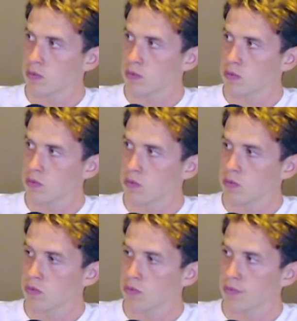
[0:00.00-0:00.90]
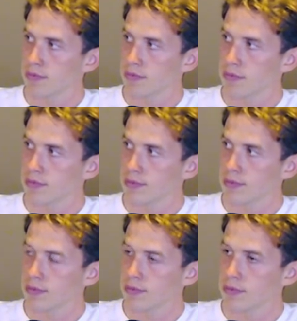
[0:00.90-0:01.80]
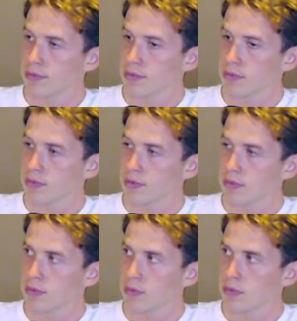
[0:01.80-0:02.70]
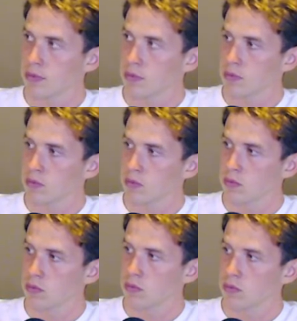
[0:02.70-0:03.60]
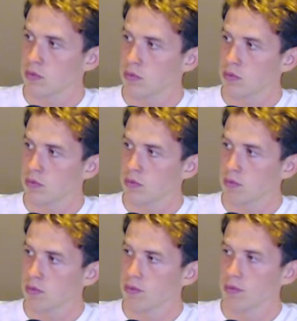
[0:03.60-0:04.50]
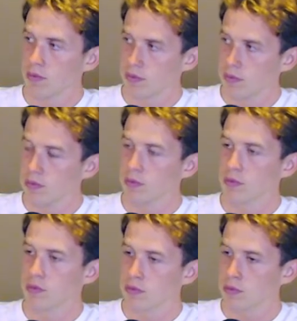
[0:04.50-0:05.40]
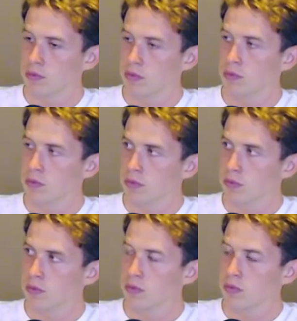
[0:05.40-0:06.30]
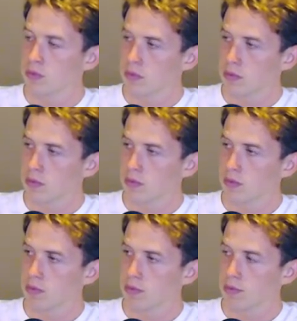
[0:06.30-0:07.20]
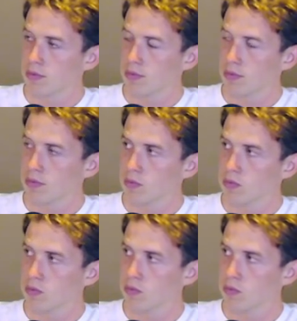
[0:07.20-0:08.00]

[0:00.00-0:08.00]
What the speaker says: This person isn't speaking.